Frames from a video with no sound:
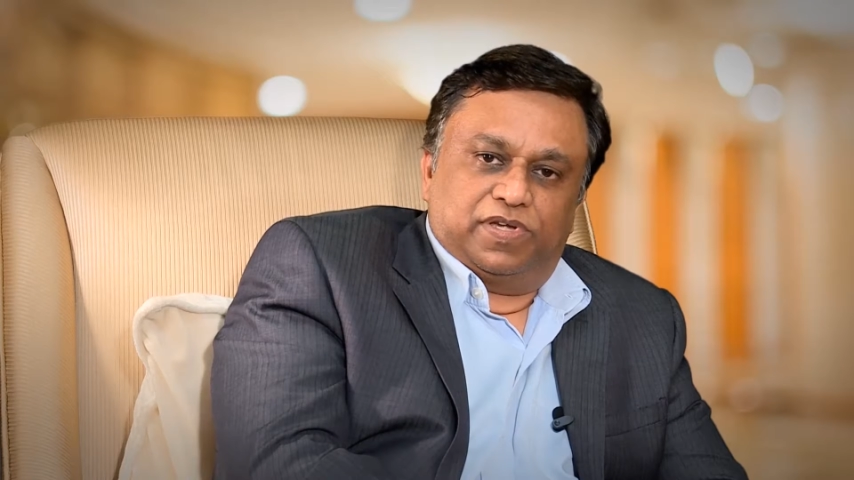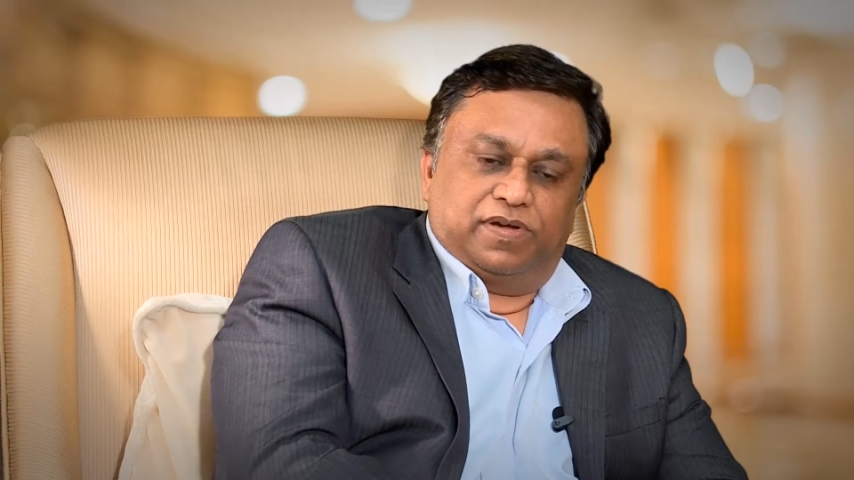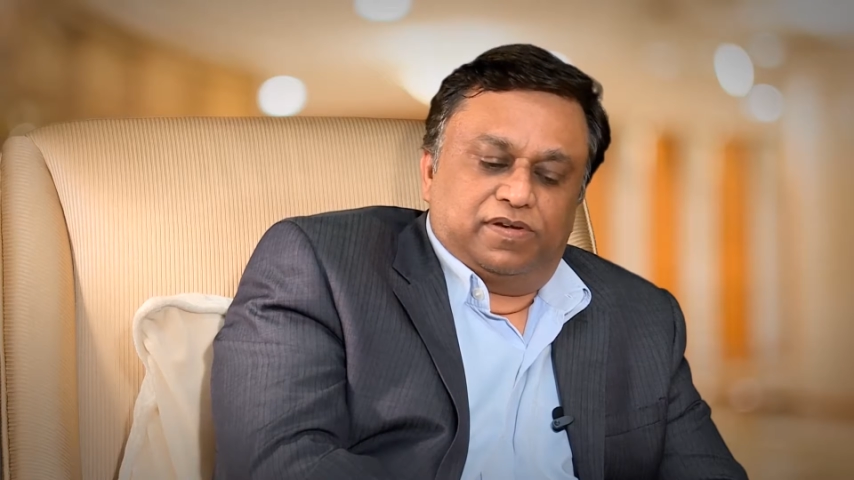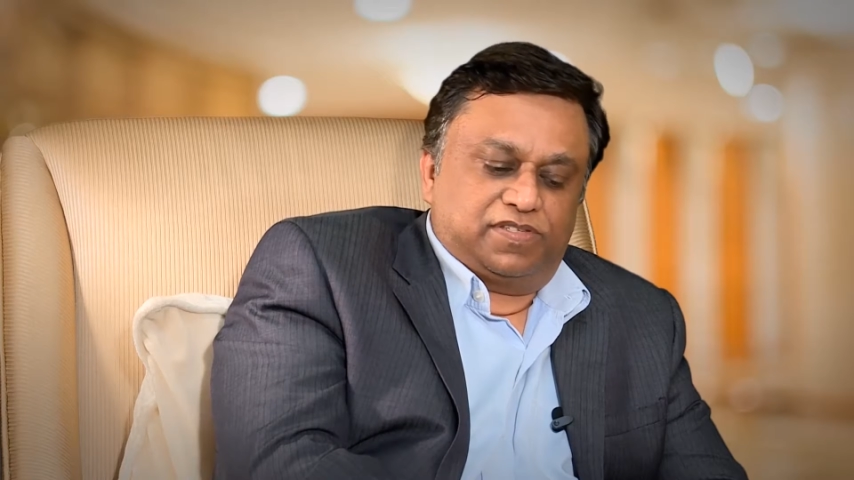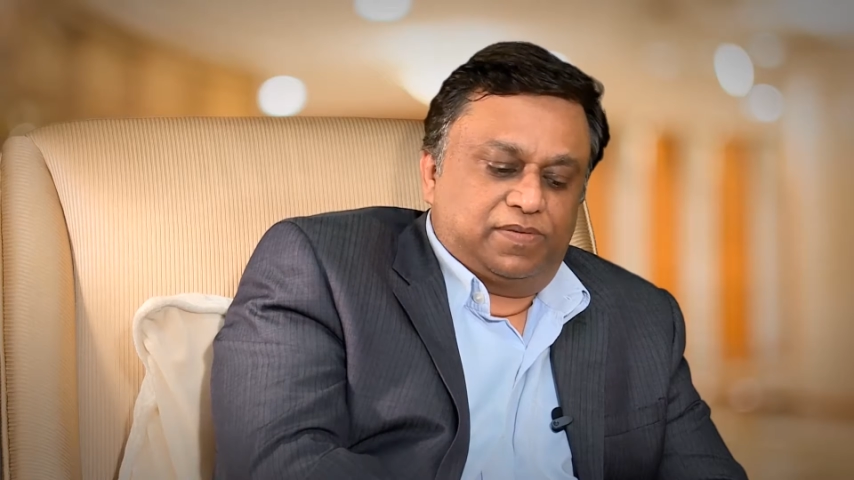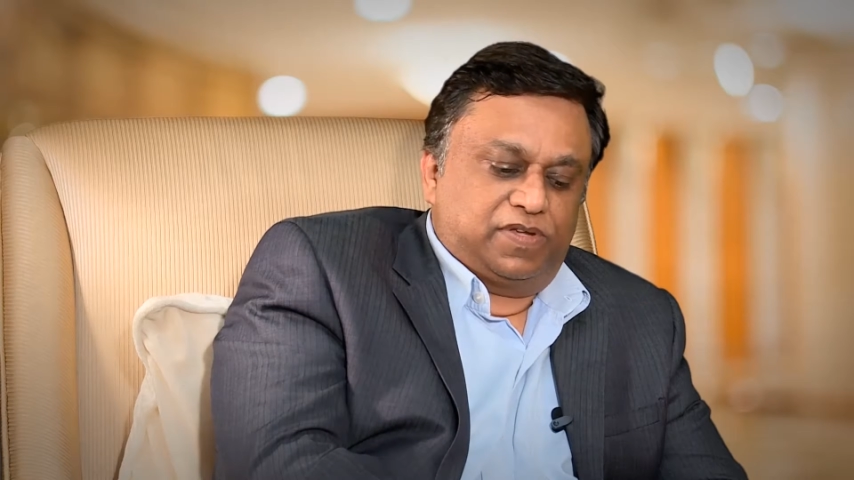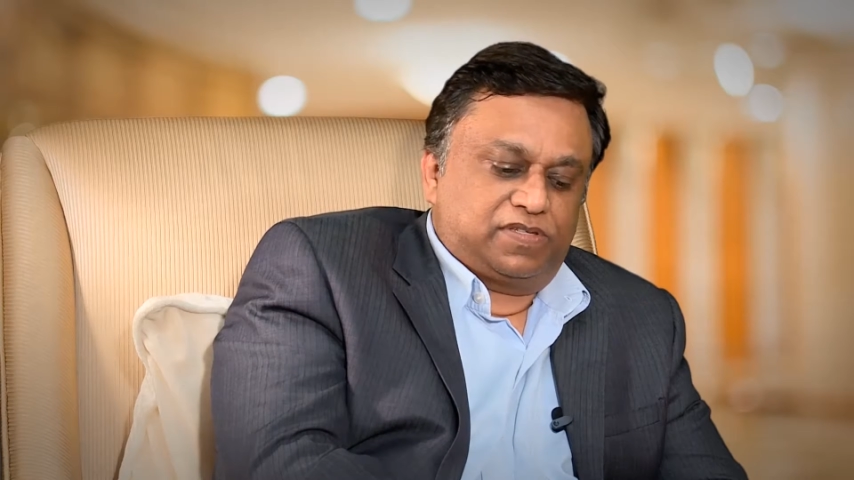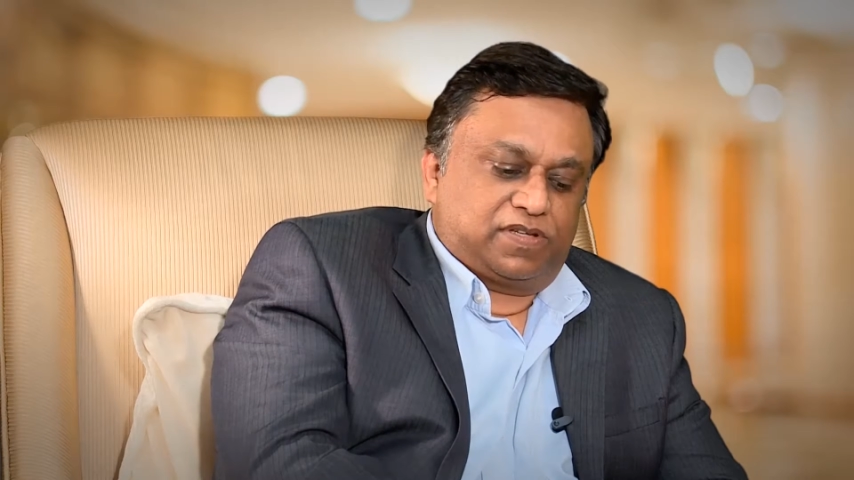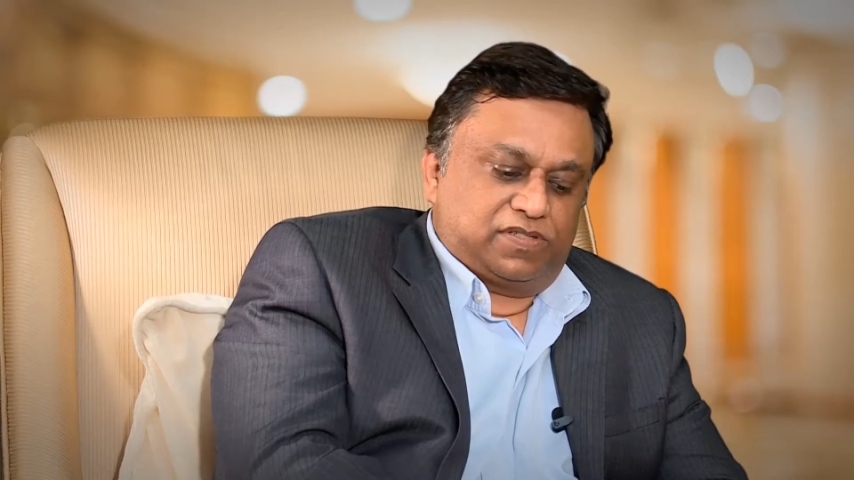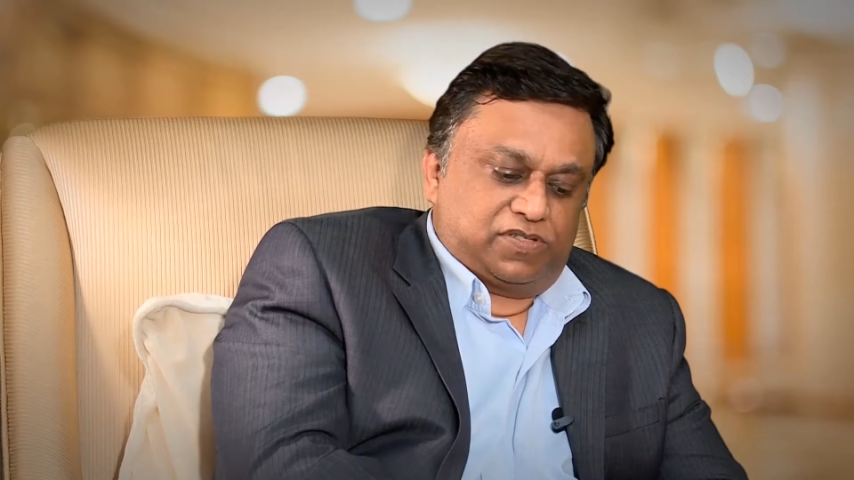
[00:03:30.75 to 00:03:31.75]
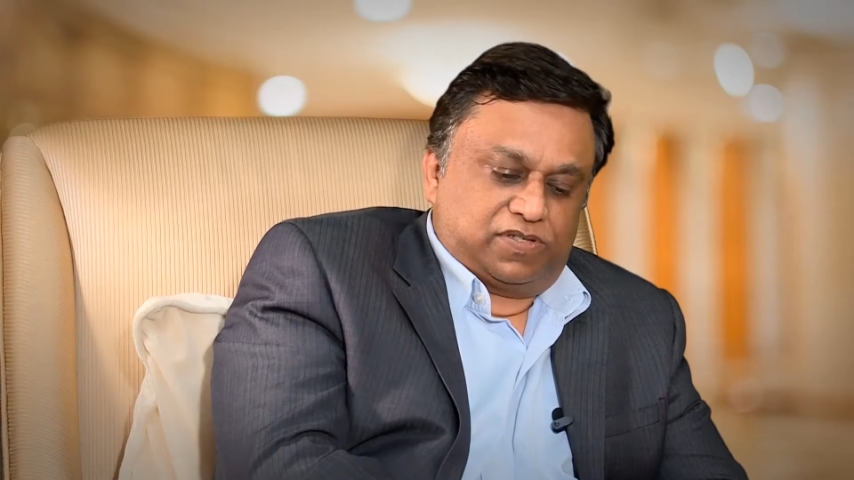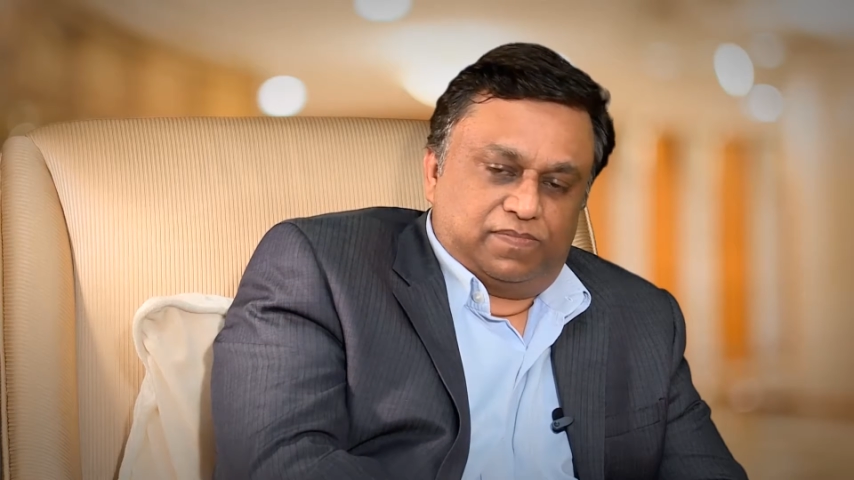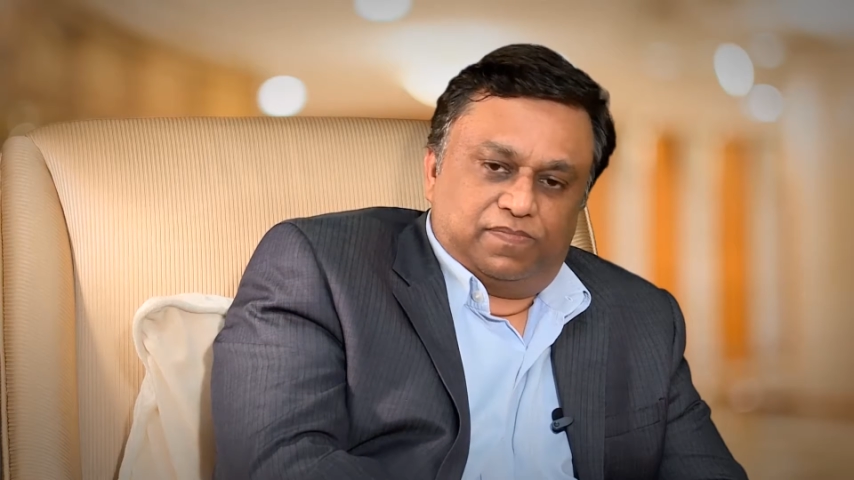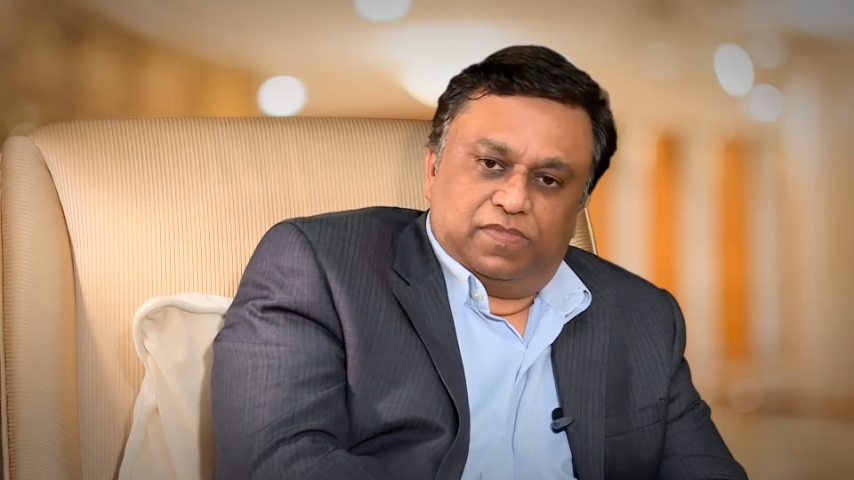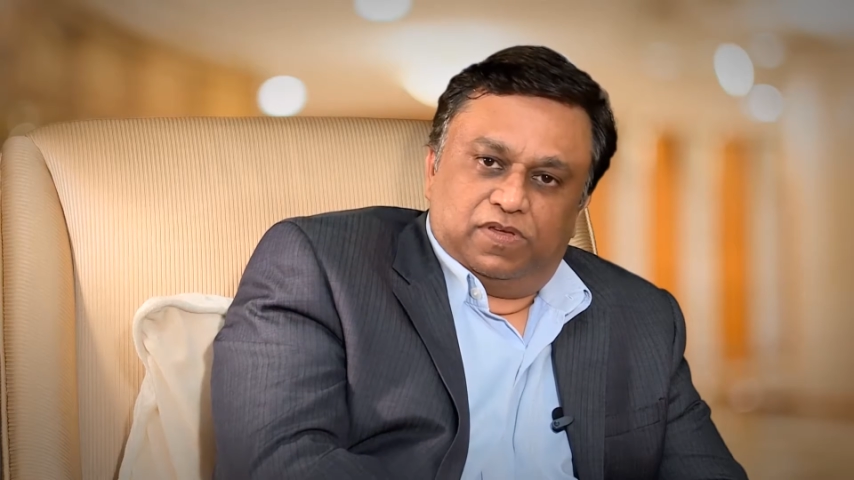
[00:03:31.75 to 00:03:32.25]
and seamless transition.